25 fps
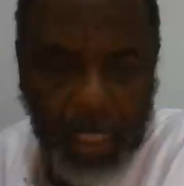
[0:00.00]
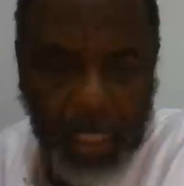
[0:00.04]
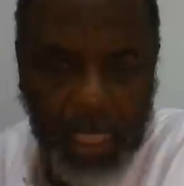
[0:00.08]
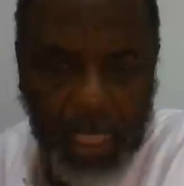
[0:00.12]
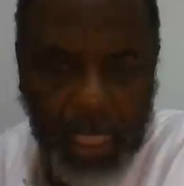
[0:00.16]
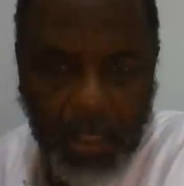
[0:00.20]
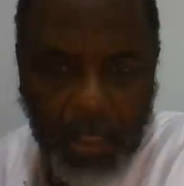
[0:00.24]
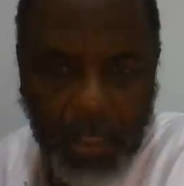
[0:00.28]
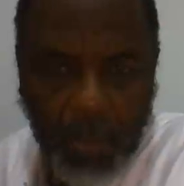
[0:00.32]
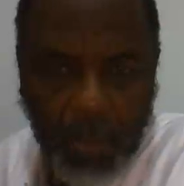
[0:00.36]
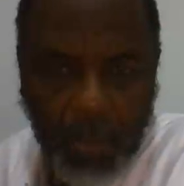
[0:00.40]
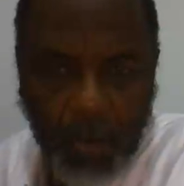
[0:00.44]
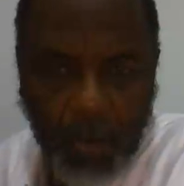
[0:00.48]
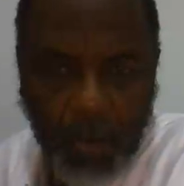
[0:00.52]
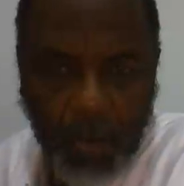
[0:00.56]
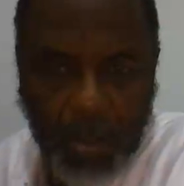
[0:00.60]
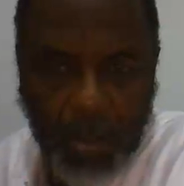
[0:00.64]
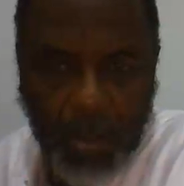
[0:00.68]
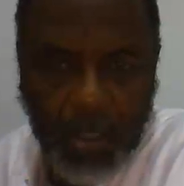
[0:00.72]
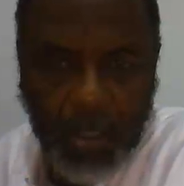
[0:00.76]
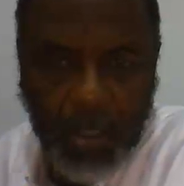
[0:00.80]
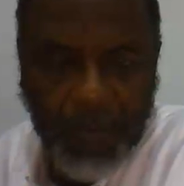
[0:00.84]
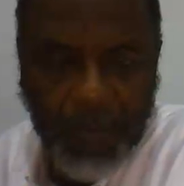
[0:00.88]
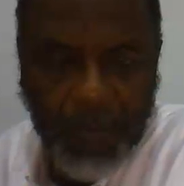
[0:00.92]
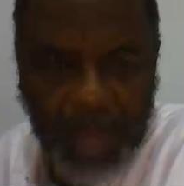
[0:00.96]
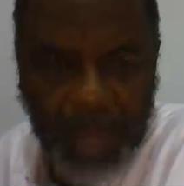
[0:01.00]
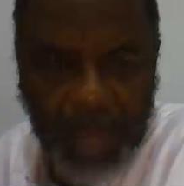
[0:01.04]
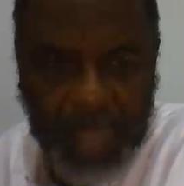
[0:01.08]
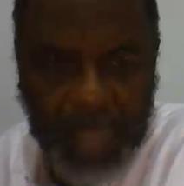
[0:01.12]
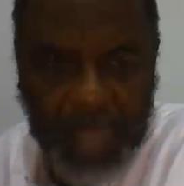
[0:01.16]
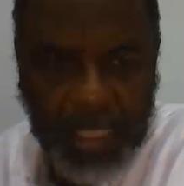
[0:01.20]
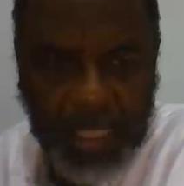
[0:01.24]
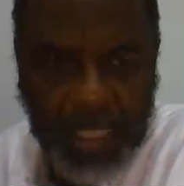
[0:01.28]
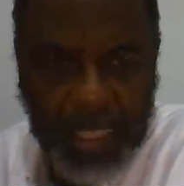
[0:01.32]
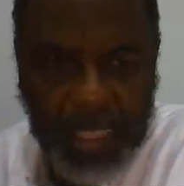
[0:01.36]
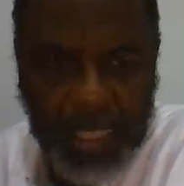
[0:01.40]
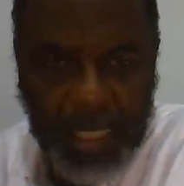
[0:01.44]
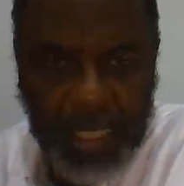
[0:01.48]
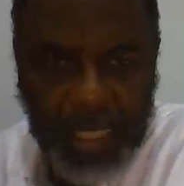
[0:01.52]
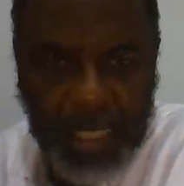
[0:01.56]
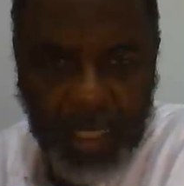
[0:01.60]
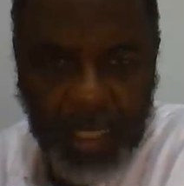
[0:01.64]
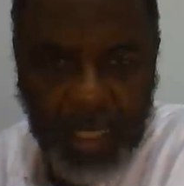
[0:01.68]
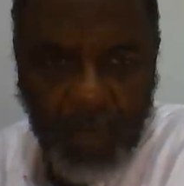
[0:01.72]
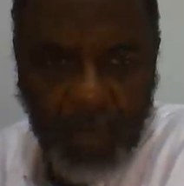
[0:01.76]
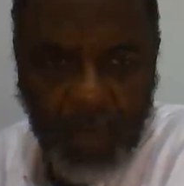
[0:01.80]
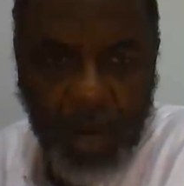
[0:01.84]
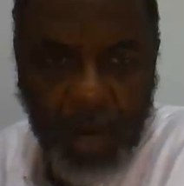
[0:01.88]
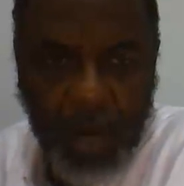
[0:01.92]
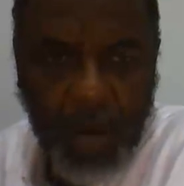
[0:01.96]
are the works of the flesh.
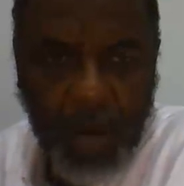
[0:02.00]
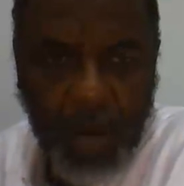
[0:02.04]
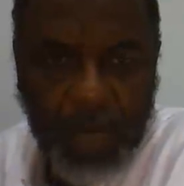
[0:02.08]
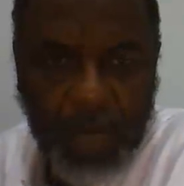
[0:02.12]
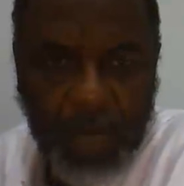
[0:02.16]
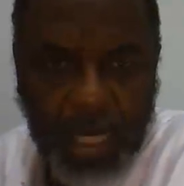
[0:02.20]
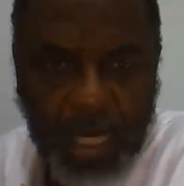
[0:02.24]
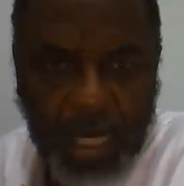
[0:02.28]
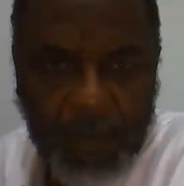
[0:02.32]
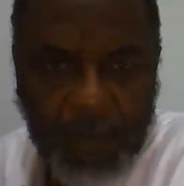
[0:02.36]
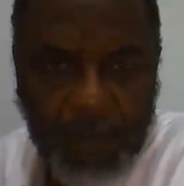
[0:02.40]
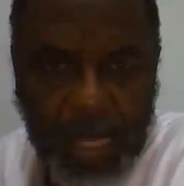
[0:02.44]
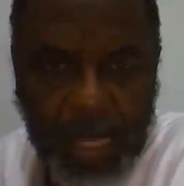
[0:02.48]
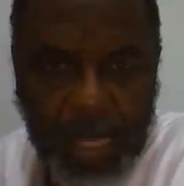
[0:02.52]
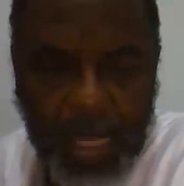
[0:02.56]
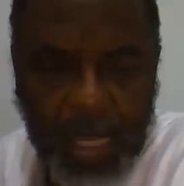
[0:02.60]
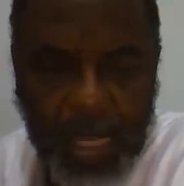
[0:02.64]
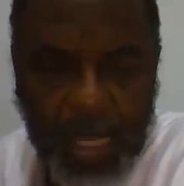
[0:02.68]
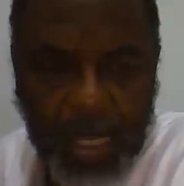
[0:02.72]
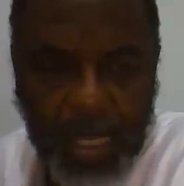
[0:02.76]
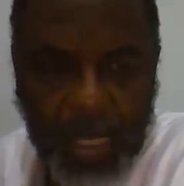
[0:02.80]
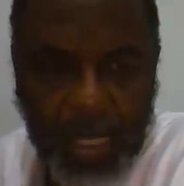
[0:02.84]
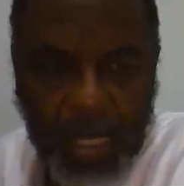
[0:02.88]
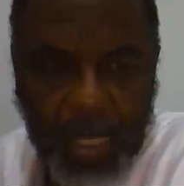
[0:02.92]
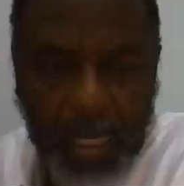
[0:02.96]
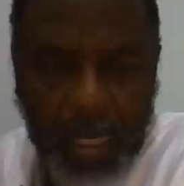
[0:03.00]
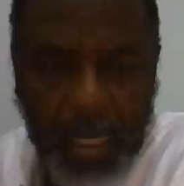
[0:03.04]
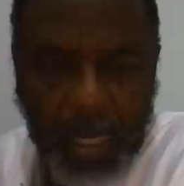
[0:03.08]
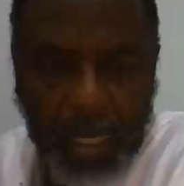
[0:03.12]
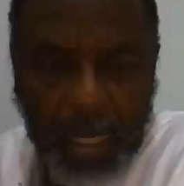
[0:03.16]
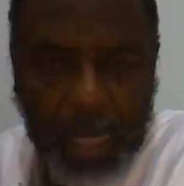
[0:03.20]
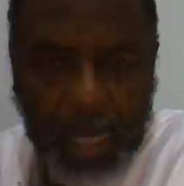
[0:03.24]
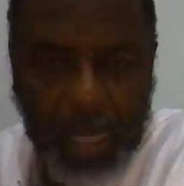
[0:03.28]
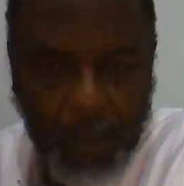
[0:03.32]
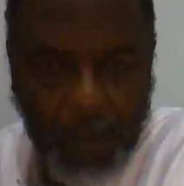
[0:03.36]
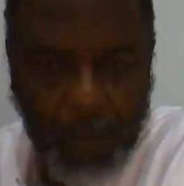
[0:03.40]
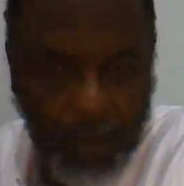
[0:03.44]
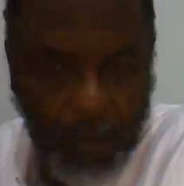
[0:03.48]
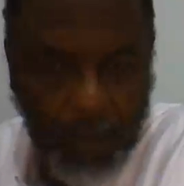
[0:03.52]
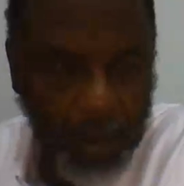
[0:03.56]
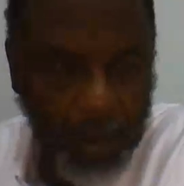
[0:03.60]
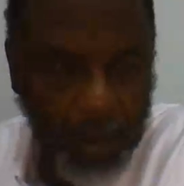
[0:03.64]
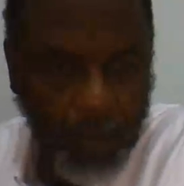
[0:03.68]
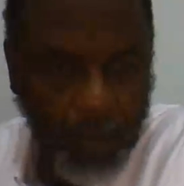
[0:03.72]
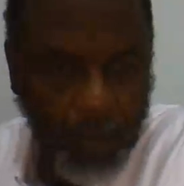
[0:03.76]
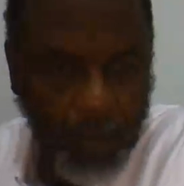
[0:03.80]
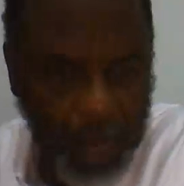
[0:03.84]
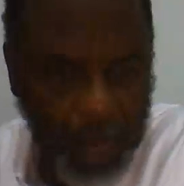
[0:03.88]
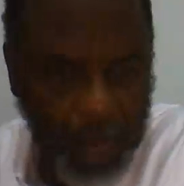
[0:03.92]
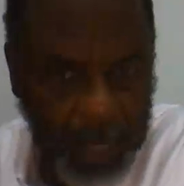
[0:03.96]
We don't need to be that
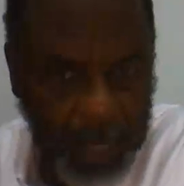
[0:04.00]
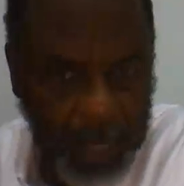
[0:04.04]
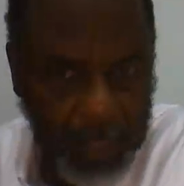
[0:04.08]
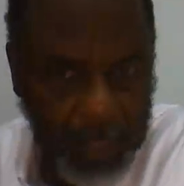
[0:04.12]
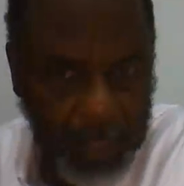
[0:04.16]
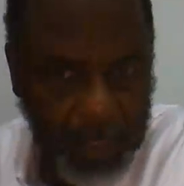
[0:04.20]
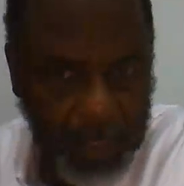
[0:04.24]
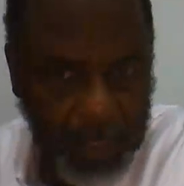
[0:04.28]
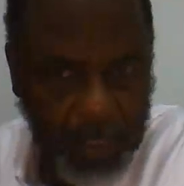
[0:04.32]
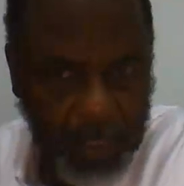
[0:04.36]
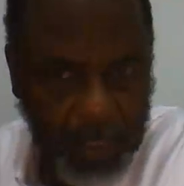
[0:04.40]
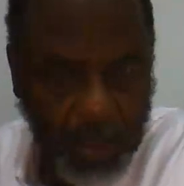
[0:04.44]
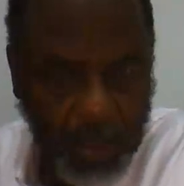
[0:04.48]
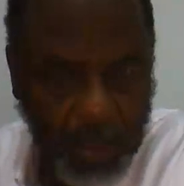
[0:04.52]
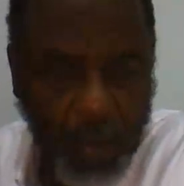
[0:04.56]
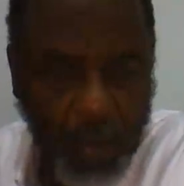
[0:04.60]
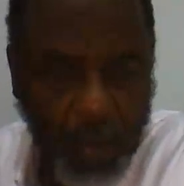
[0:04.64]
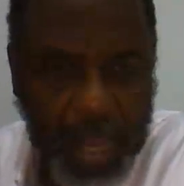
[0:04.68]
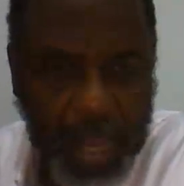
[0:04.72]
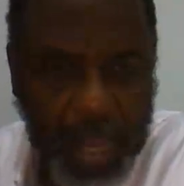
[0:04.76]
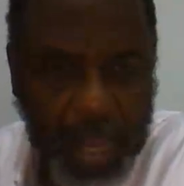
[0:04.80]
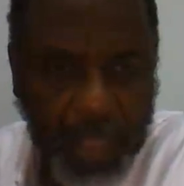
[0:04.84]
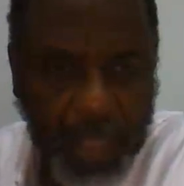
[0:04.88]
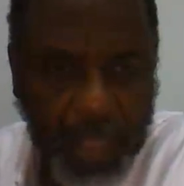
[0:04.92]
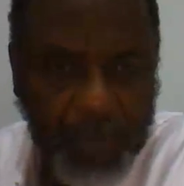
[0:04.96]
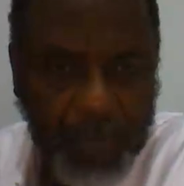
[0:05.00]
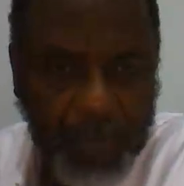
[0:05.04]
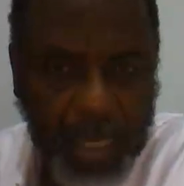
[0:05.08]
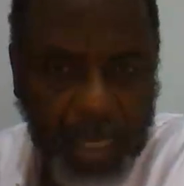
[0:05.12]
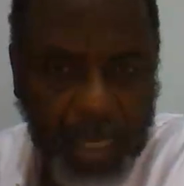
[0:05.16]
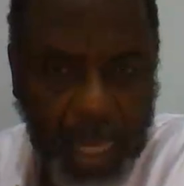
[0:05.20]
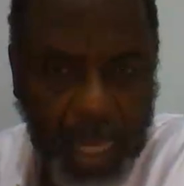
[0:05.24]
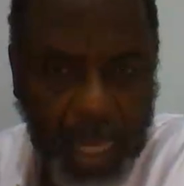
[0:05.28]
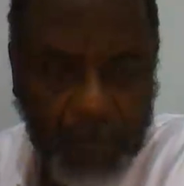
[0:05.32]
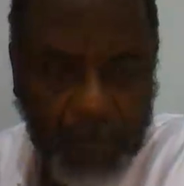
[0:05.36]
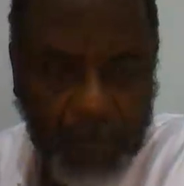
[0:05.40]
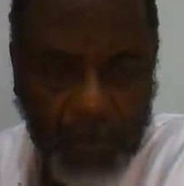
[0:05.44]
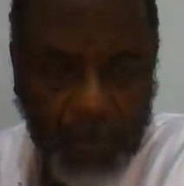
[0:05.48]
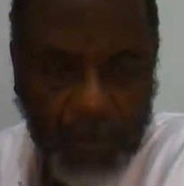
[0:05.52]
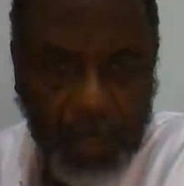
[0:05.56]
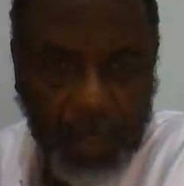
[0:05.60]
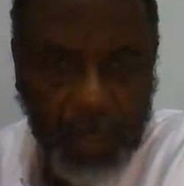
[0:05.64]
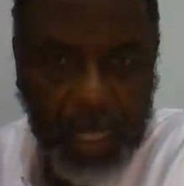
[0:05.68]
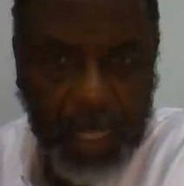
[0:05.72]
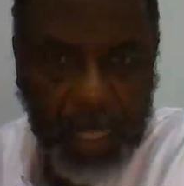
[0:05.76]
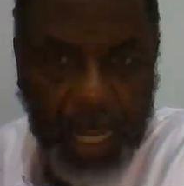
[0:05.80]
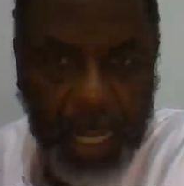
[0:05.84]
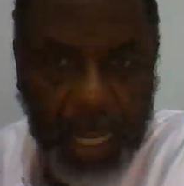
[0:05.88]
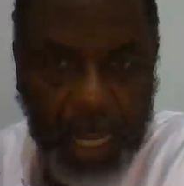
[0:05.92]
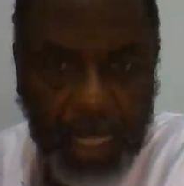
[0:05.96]
way. So we have to be careful.
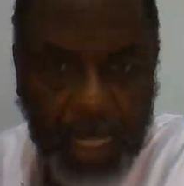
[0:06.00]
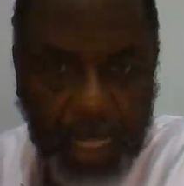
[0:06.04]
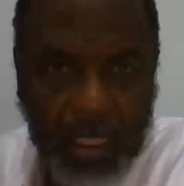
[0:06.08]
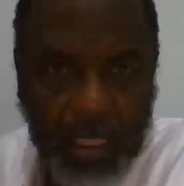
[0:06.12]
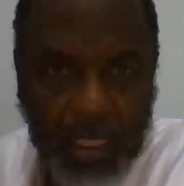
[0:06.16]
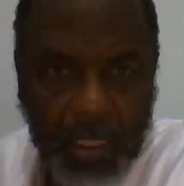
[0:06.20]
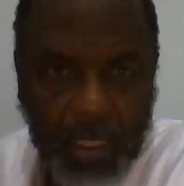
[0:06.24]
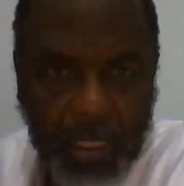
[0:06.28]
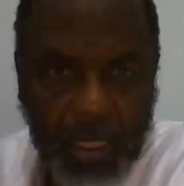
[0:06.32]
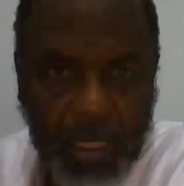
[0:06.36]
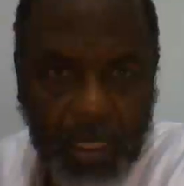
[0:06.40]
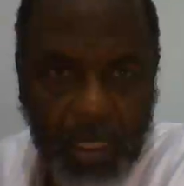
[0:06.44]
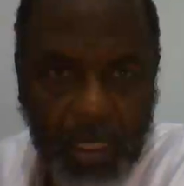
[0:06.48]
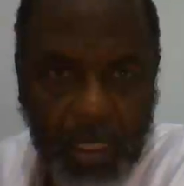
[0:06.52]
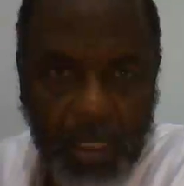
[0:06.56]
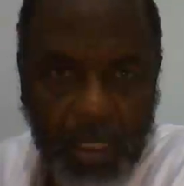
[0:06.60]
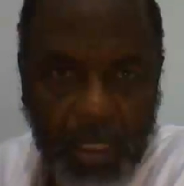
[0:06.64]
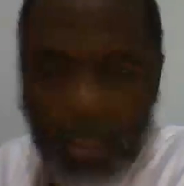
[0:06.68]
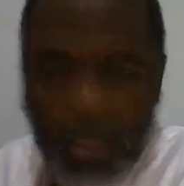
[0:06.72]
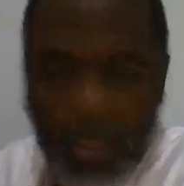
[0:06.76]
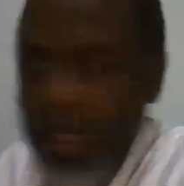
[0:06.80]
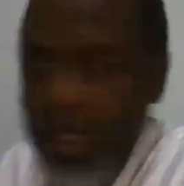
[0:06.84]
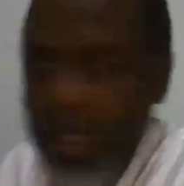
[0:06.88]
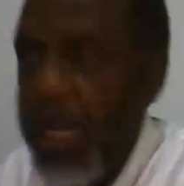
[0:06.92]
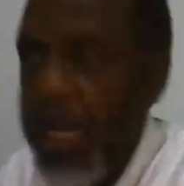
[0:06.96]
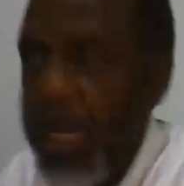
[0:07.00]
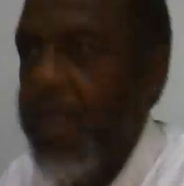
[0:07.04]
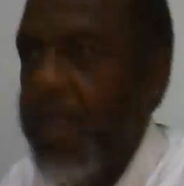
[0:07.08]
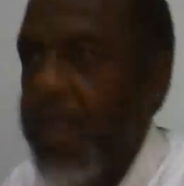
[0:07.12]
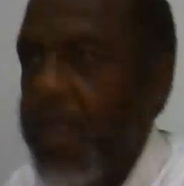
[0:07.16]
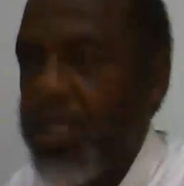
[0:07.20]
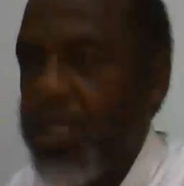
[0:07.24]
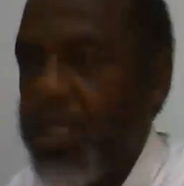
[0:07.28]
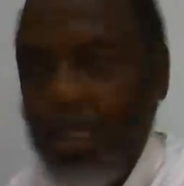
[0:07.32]
Ladies, you got a sister